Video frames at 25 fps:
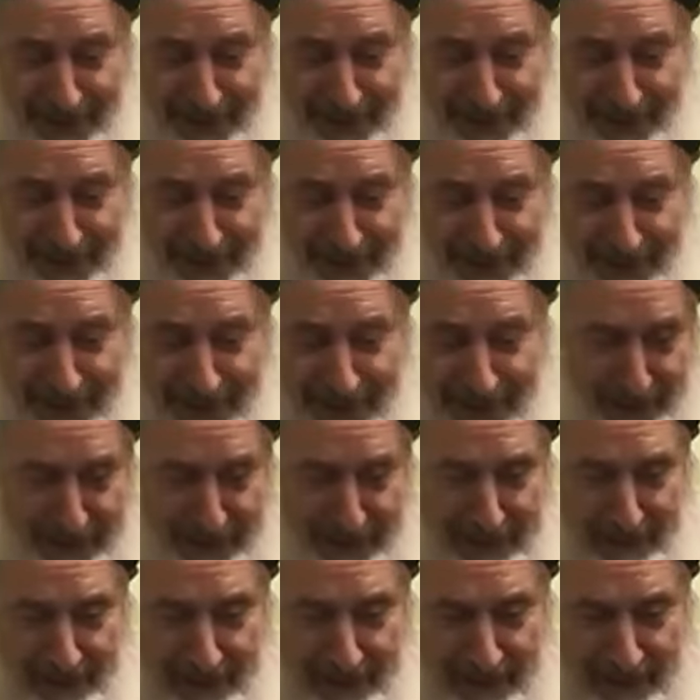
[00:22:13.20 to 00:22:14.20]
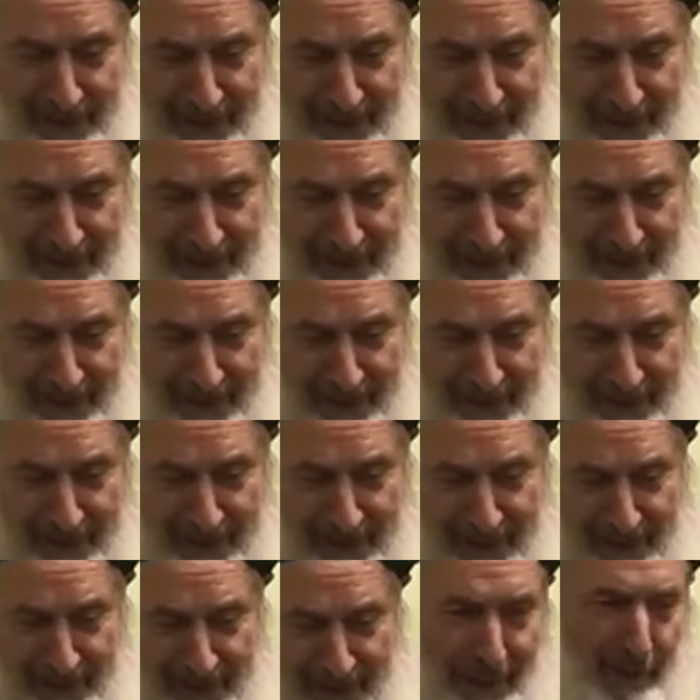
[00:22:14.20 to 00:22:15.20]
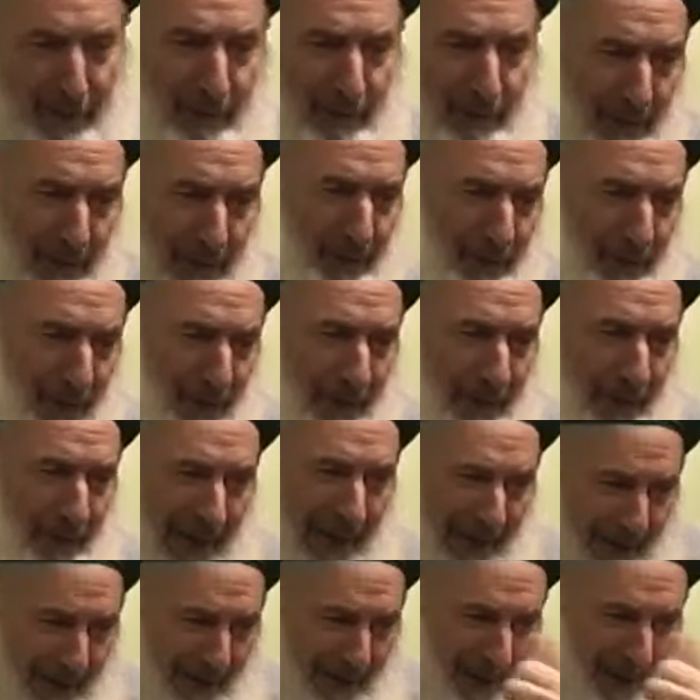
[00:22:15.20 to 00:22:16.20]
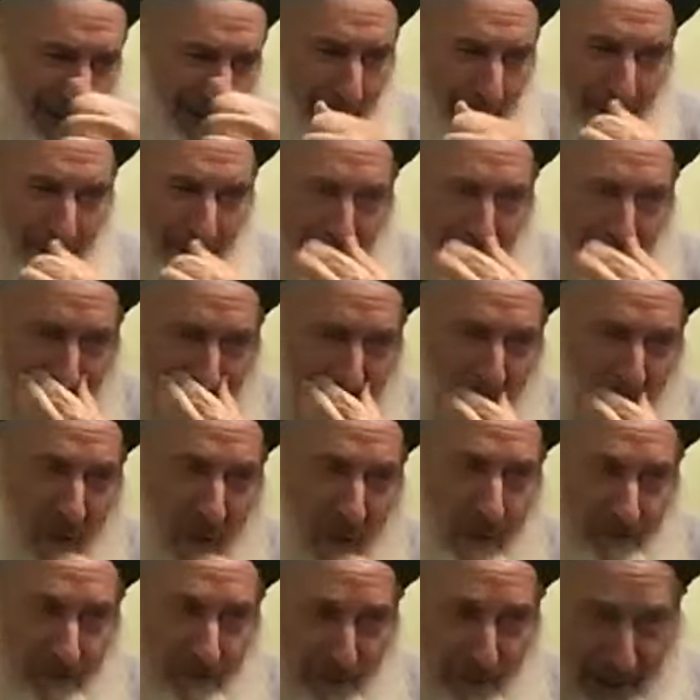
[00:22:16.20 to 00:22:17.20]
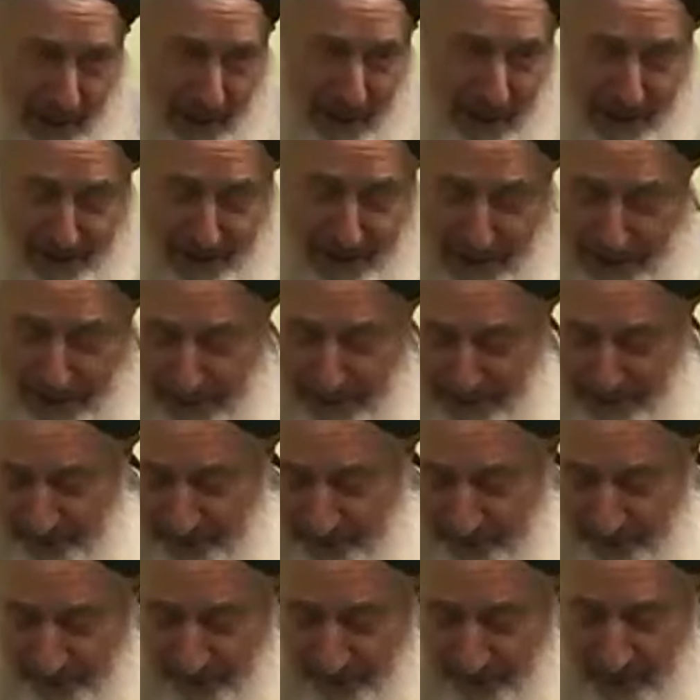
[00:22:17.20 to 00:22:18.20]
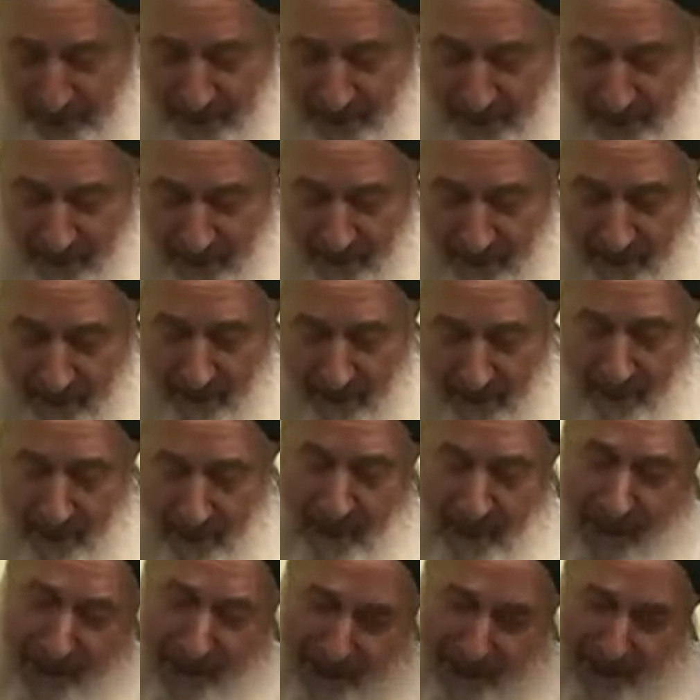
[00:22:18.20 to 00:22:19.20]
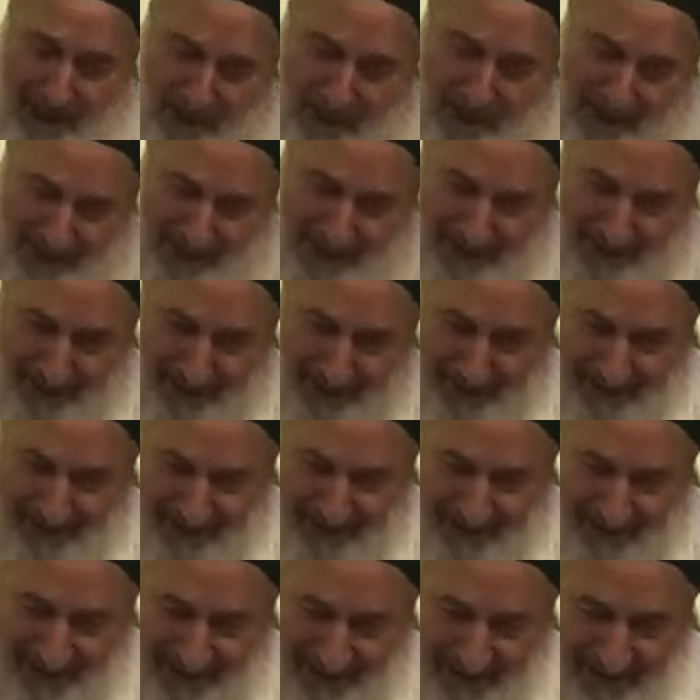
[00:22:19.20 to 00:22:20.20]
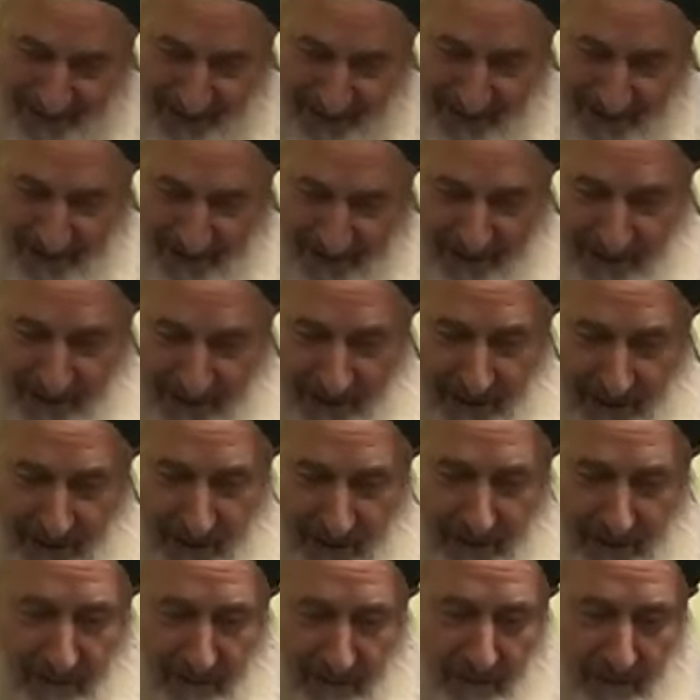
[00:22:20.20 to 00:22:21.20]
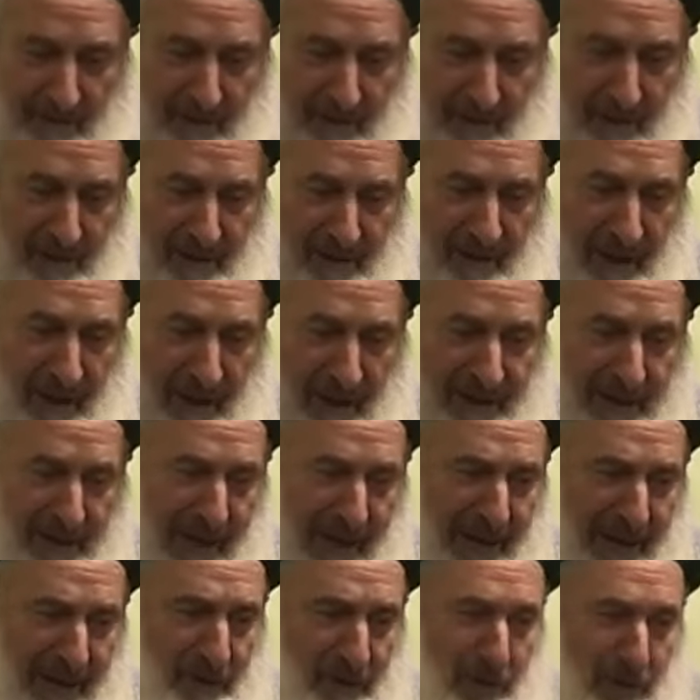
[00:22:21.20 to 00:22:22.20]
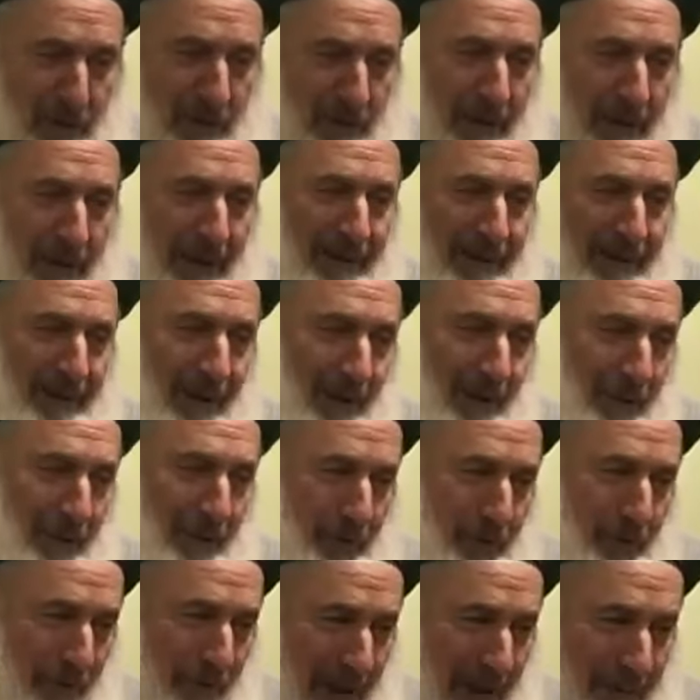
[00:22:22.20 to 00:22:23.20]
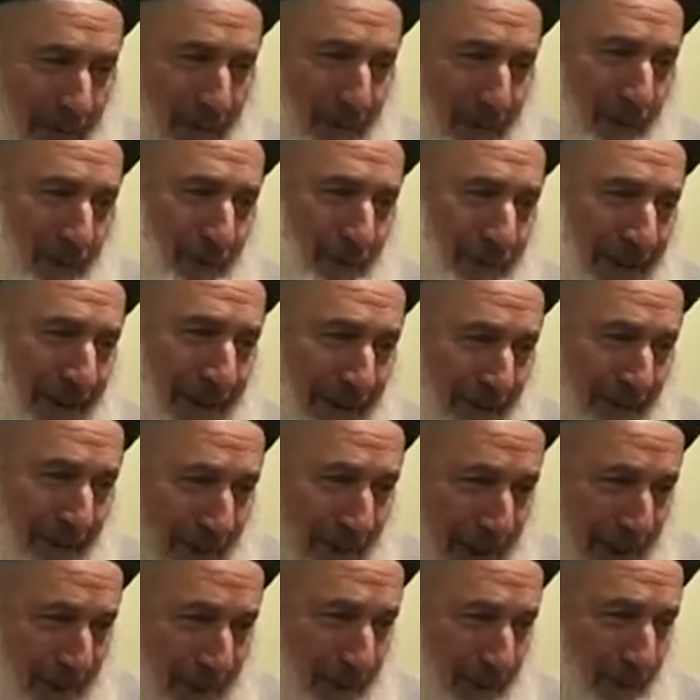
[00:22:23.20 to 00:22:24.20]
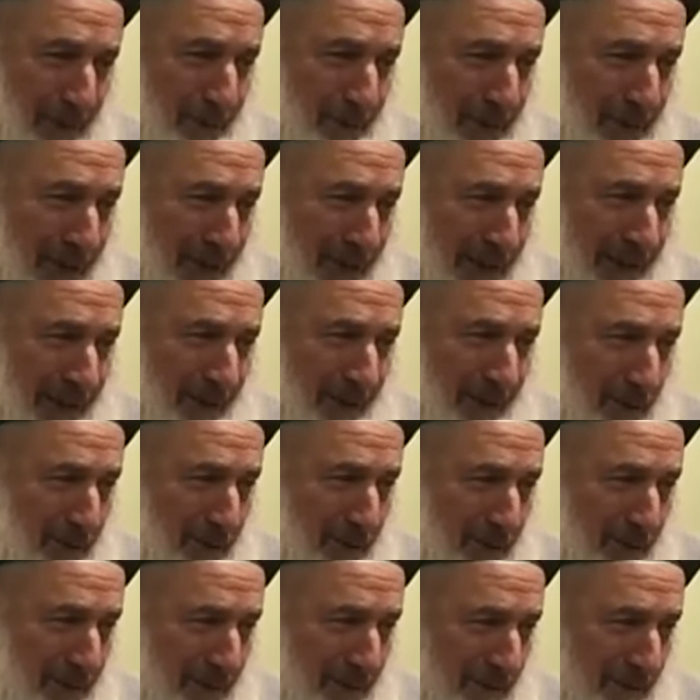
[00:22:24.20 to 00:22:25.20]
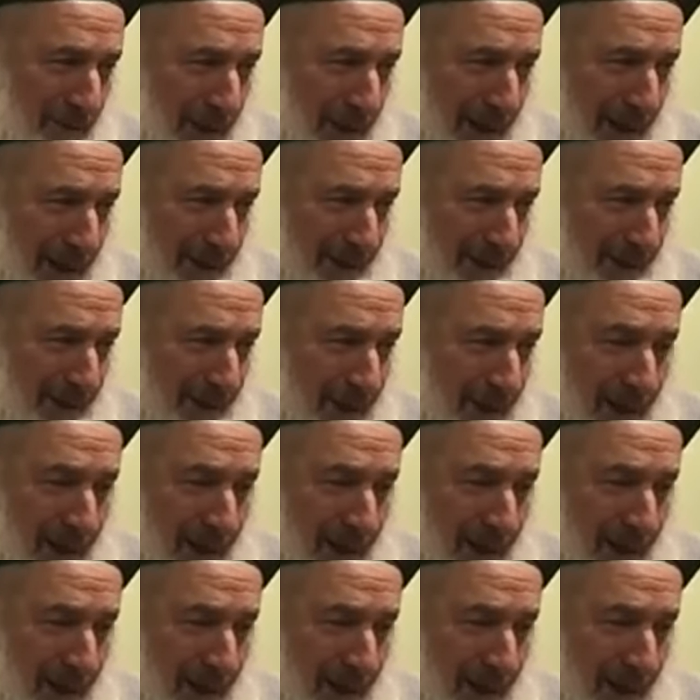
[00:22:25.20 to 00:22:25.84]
Allah bless him, he said, one year it was his turn, Allah called him for Hajj. And he went. And on Hajj, you can't tell who's famous, who's not famous, who's king, who's beggar.